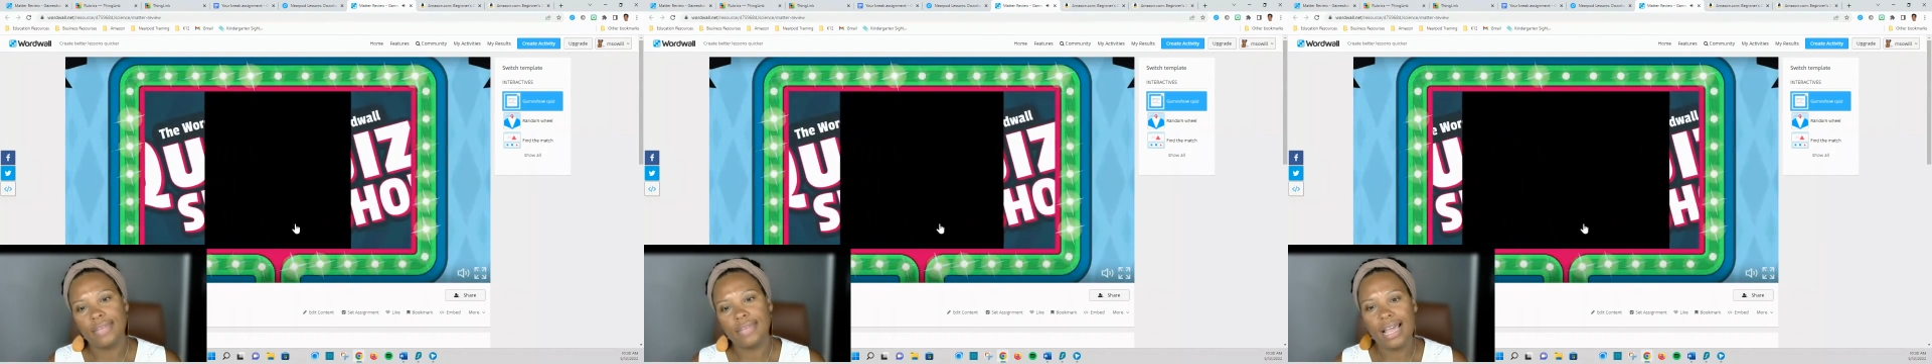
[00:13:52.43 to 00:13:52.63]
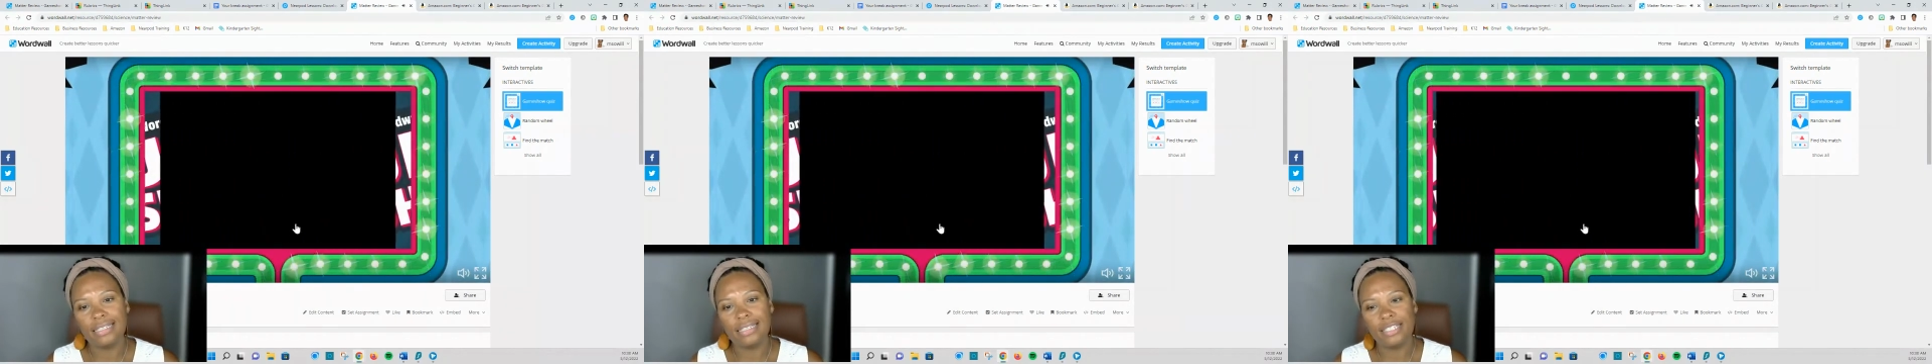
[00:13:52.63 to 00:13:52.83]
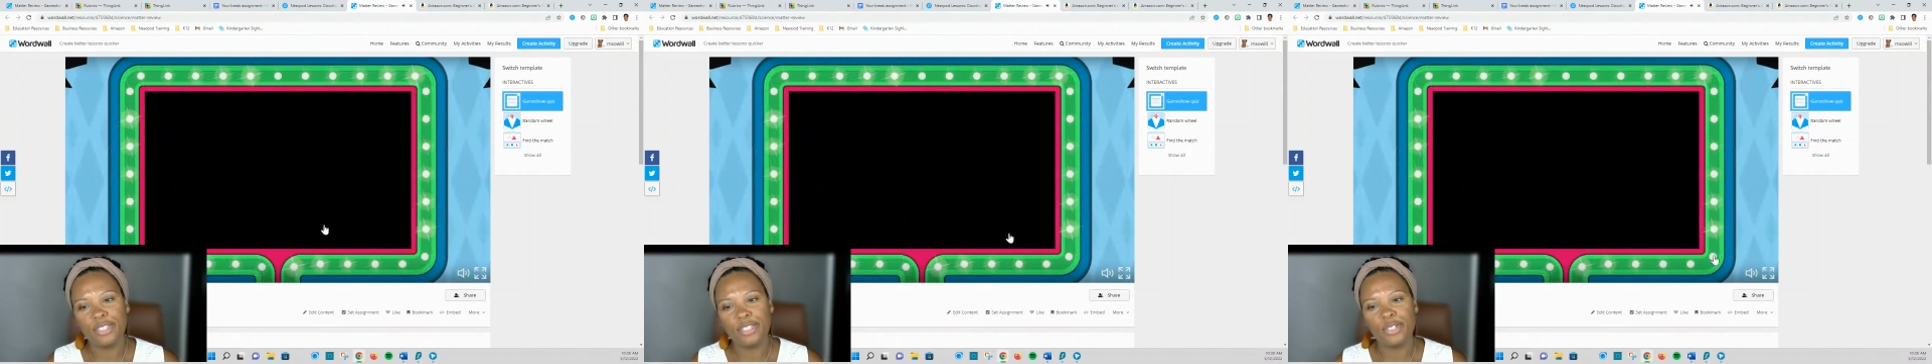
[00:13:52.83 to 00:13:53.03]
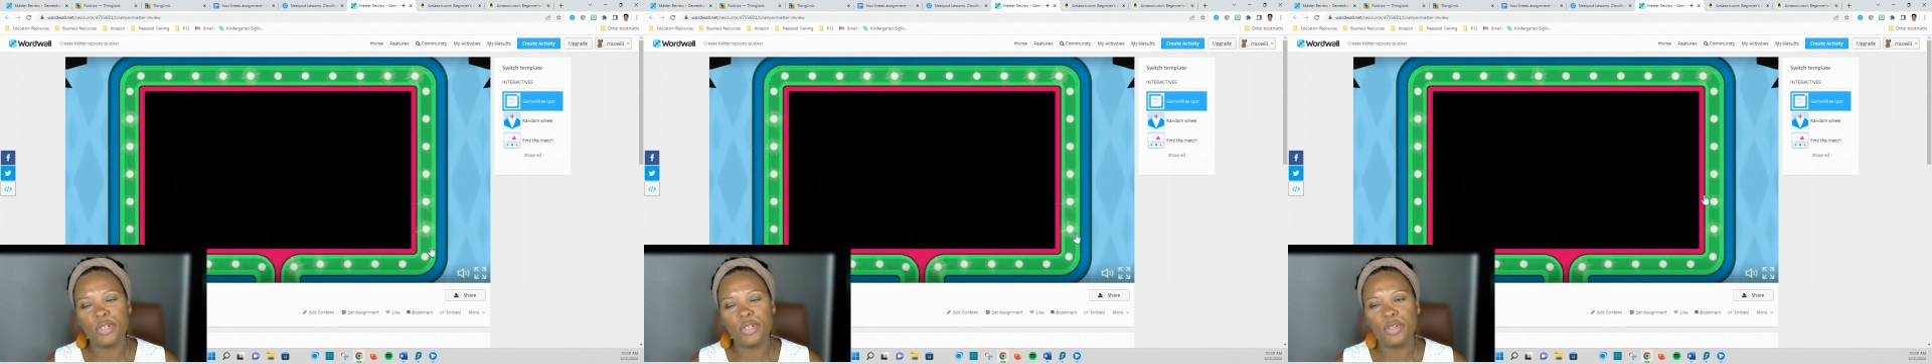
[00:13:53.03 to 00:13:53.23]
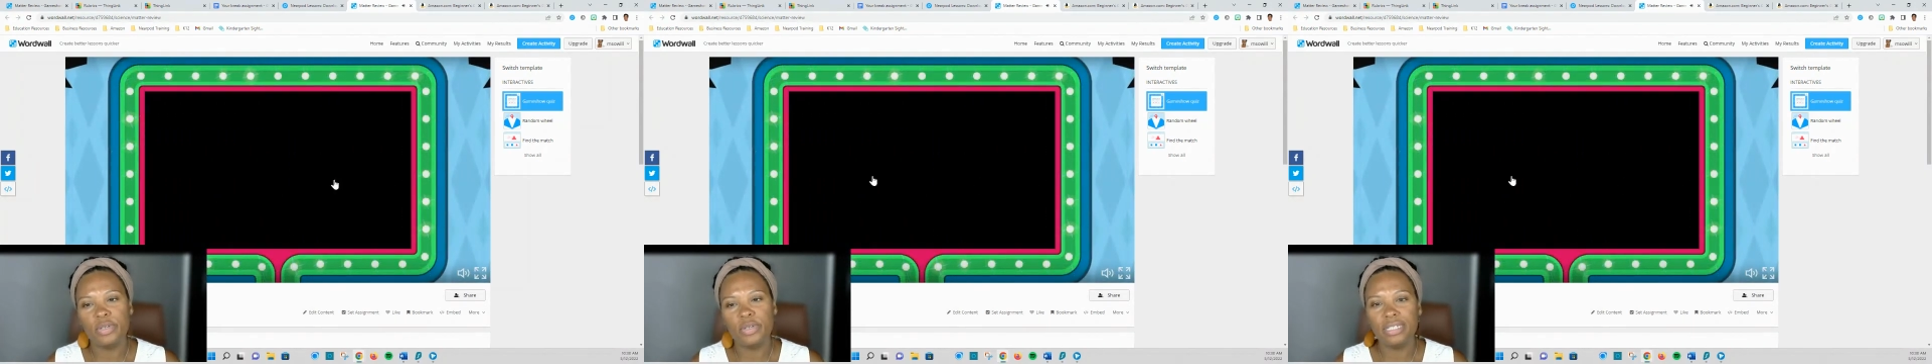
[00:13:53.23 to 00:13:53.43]
as a little
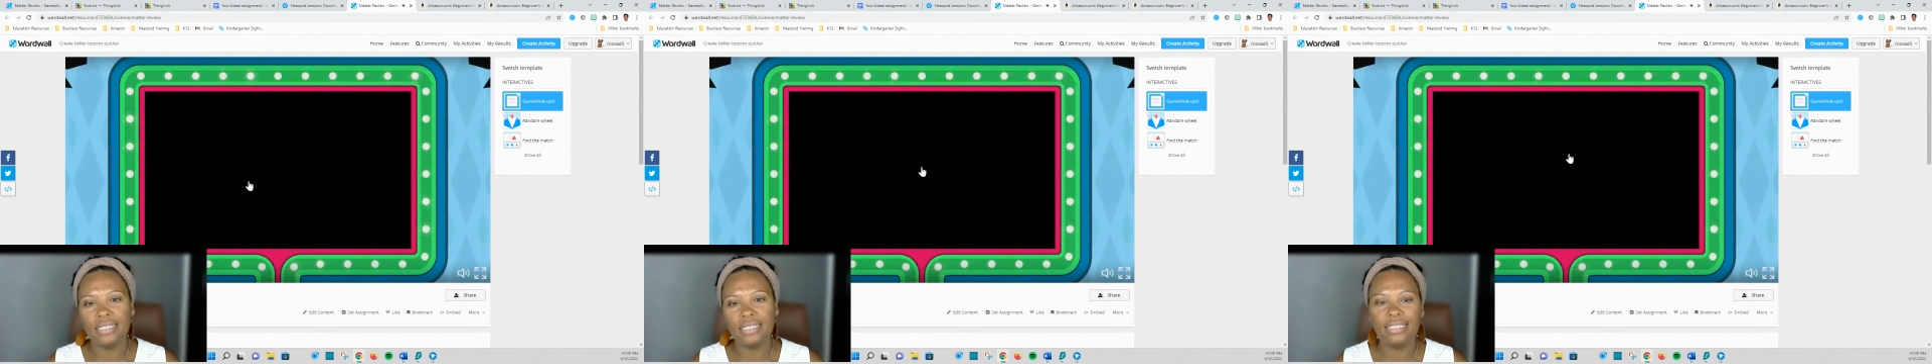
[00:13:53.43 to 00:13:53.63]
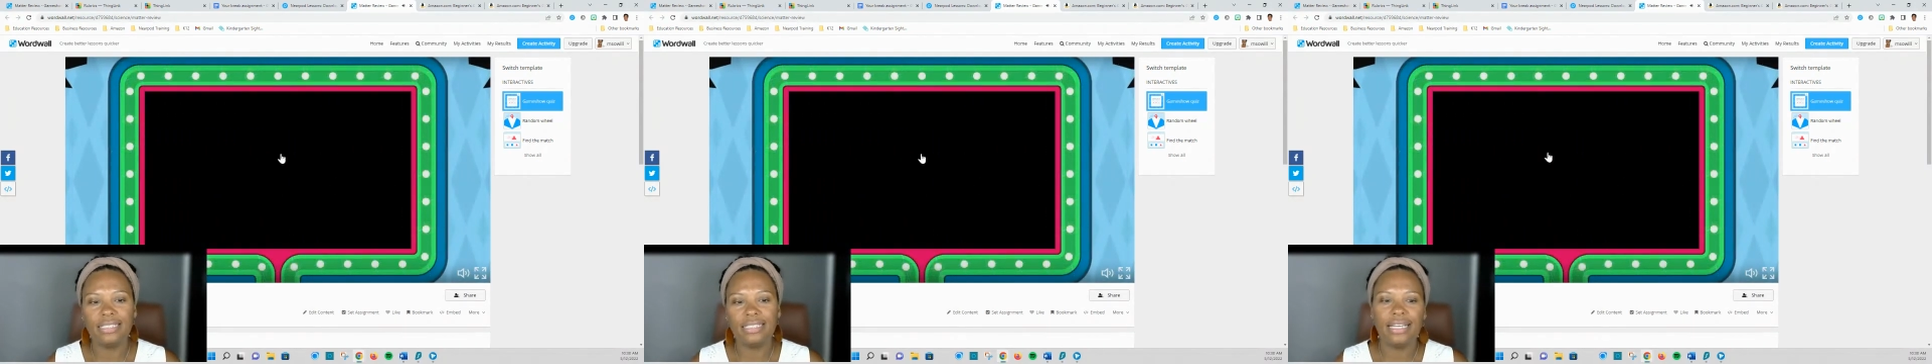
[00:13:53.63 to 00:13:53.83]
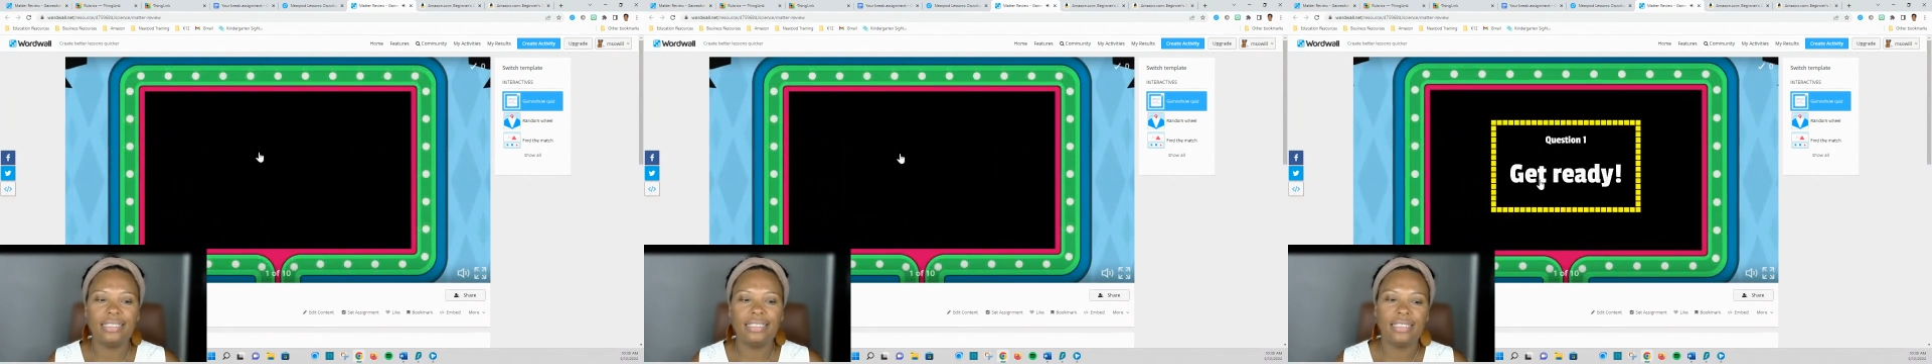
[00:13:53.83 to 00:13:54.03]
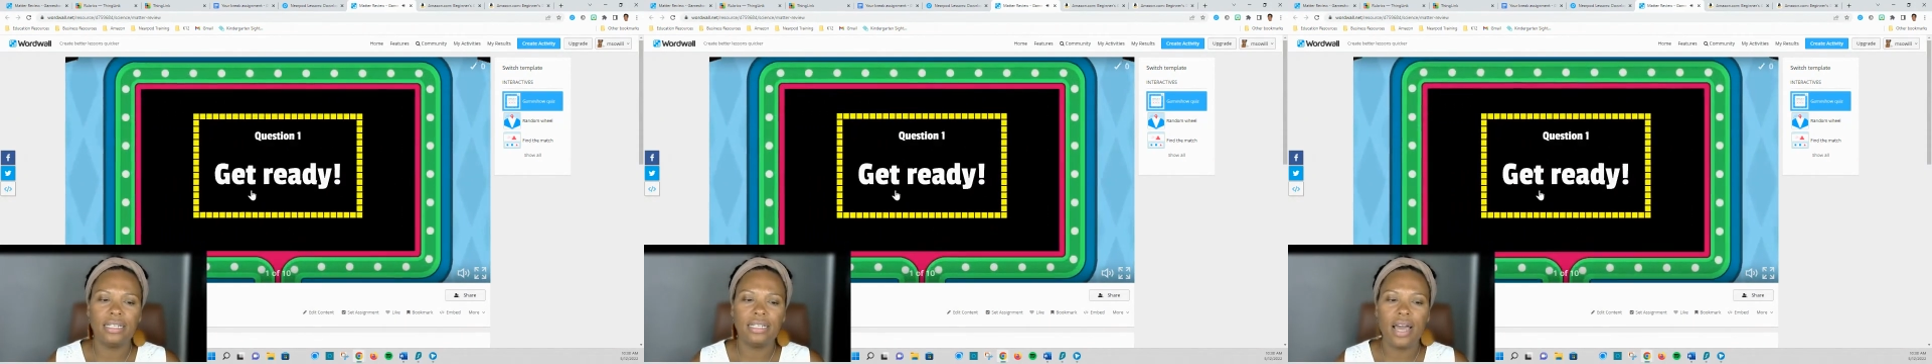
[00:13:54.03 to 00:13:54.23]
quiz to test their